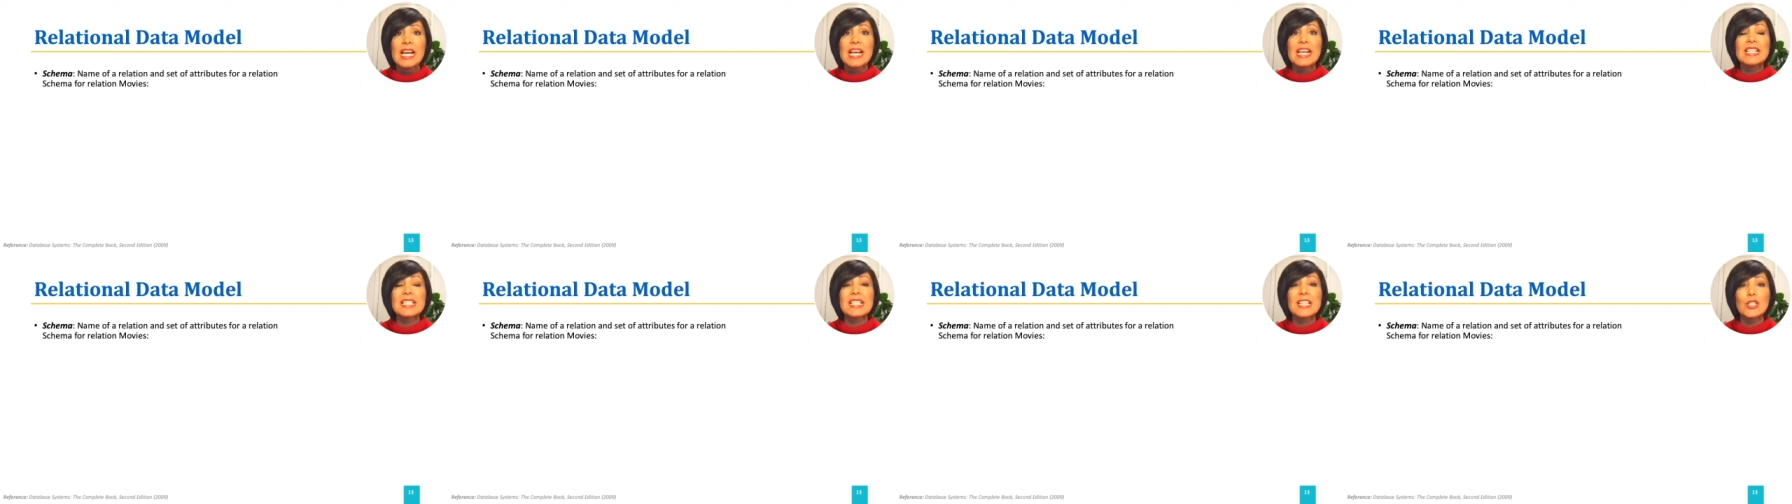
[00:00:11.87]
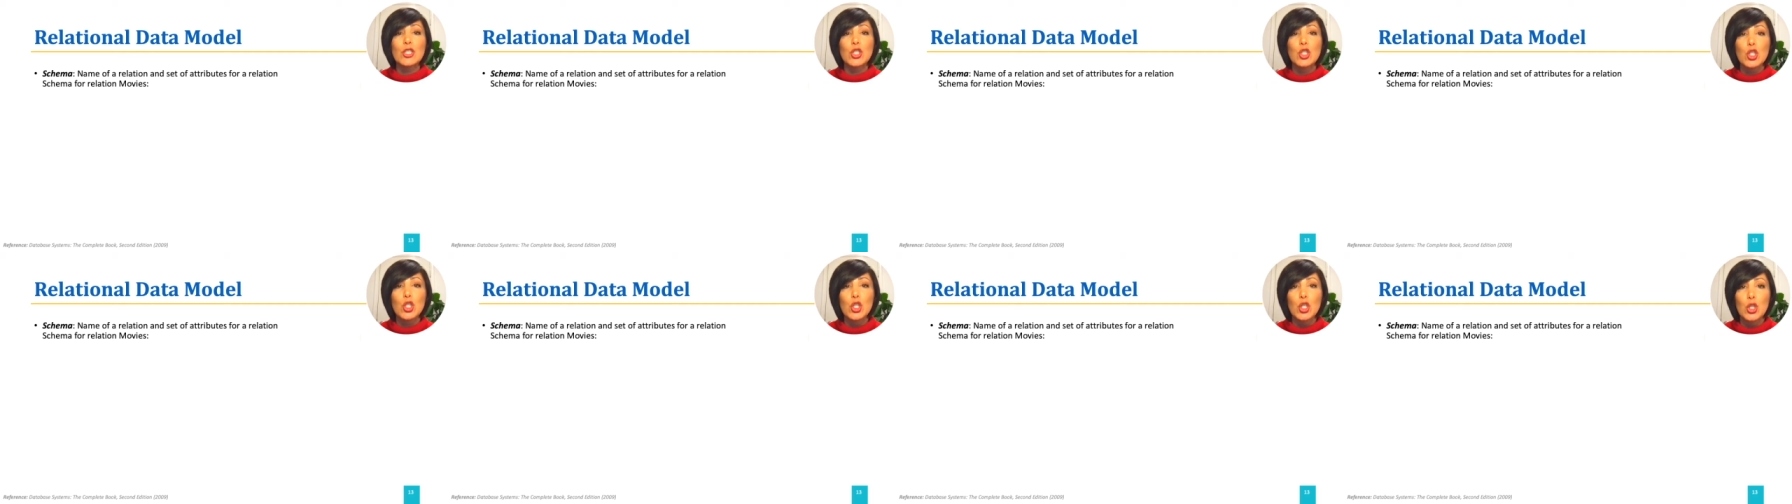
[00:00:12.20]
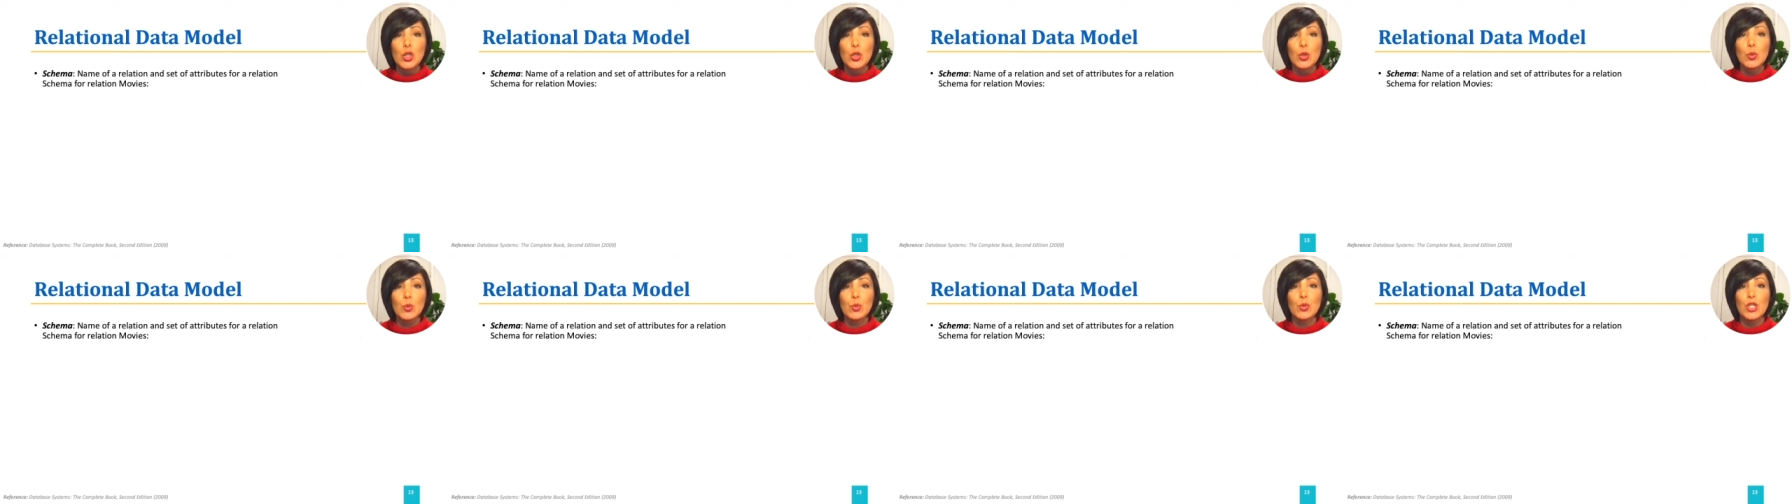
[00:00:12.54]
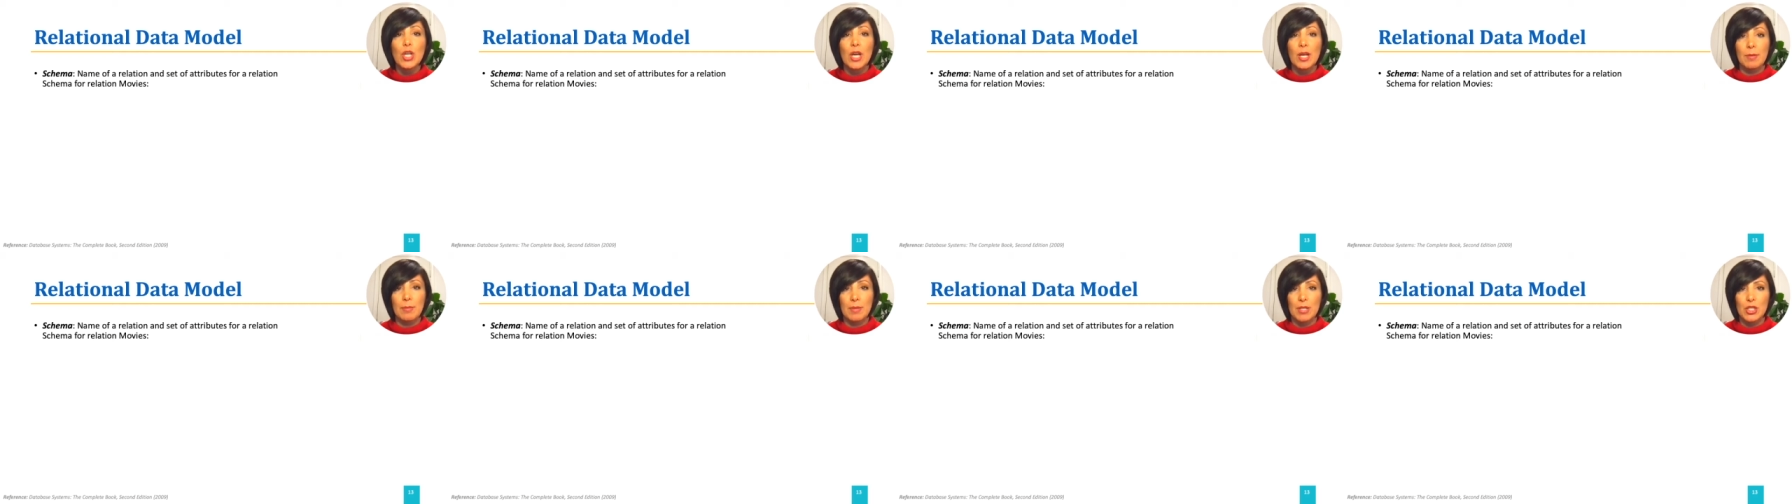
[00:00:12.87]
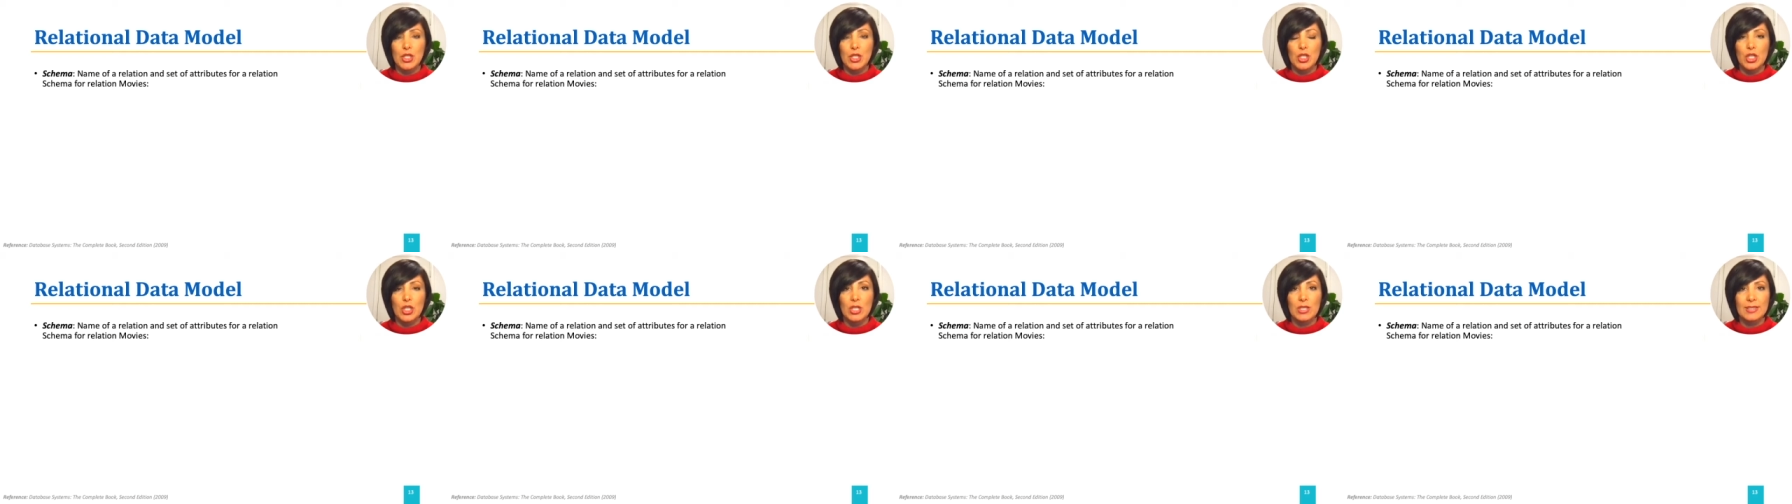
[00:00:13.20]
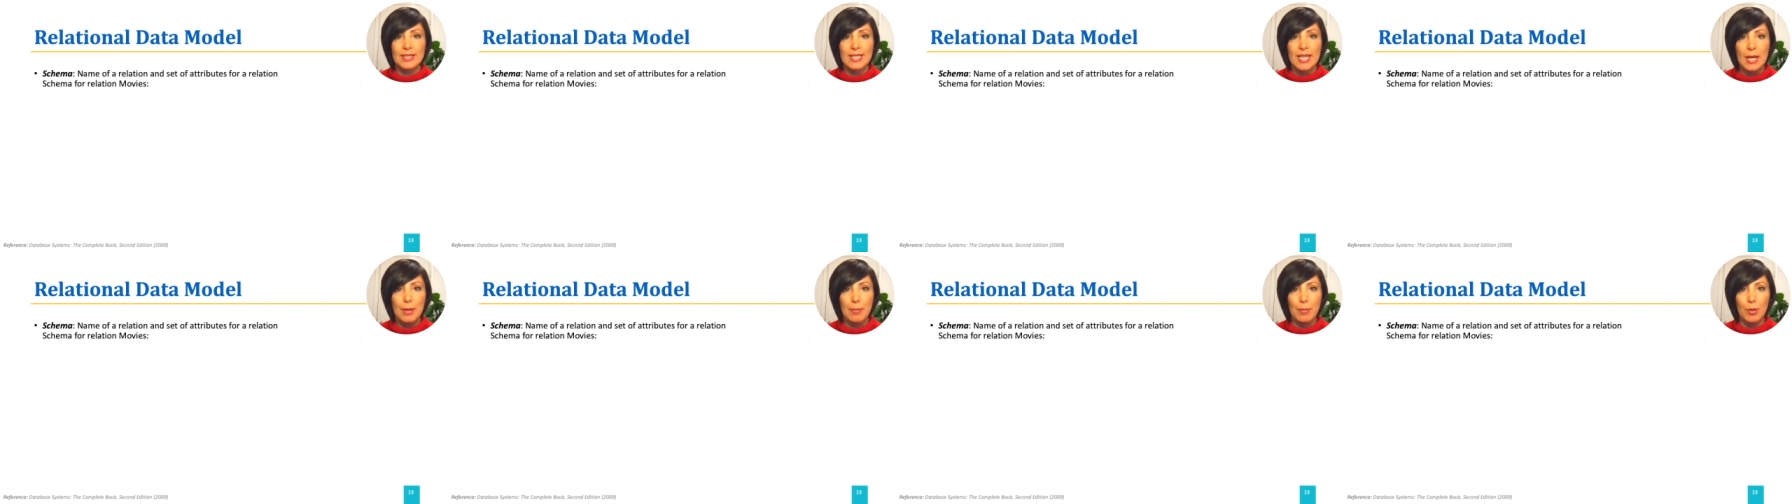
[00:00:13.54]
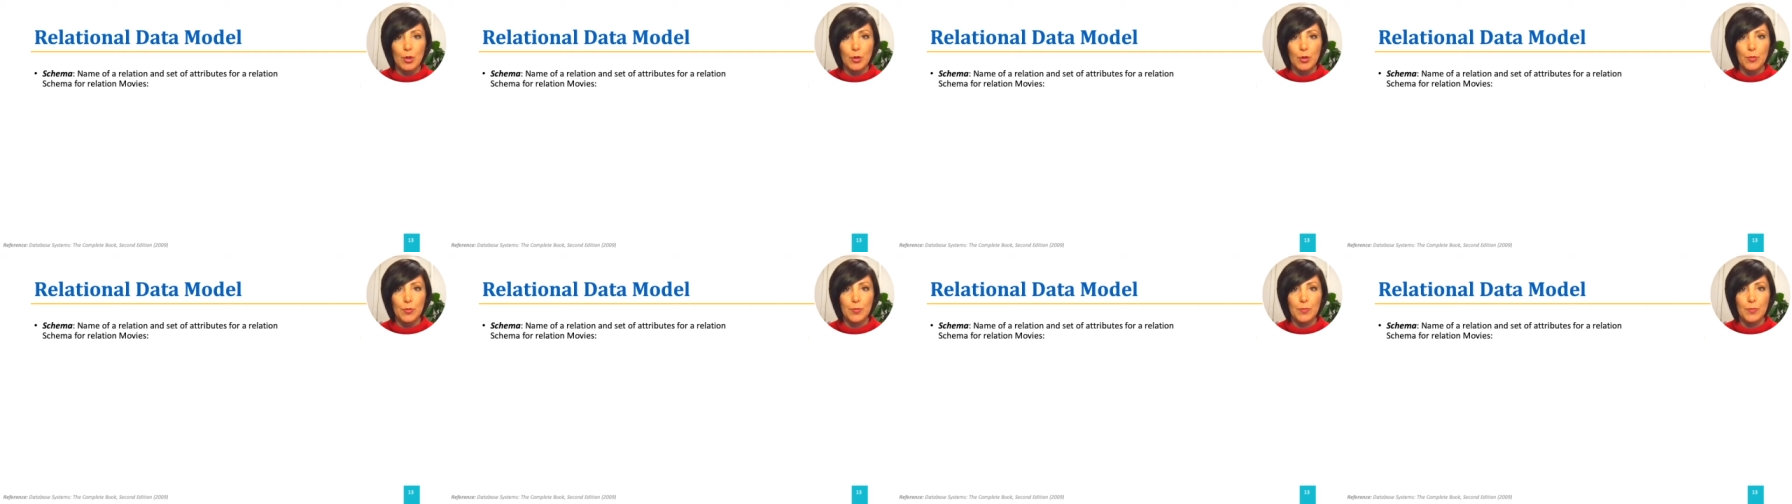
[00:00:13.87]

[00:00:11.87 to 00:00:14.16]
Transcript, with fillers: is a two-dimensional table.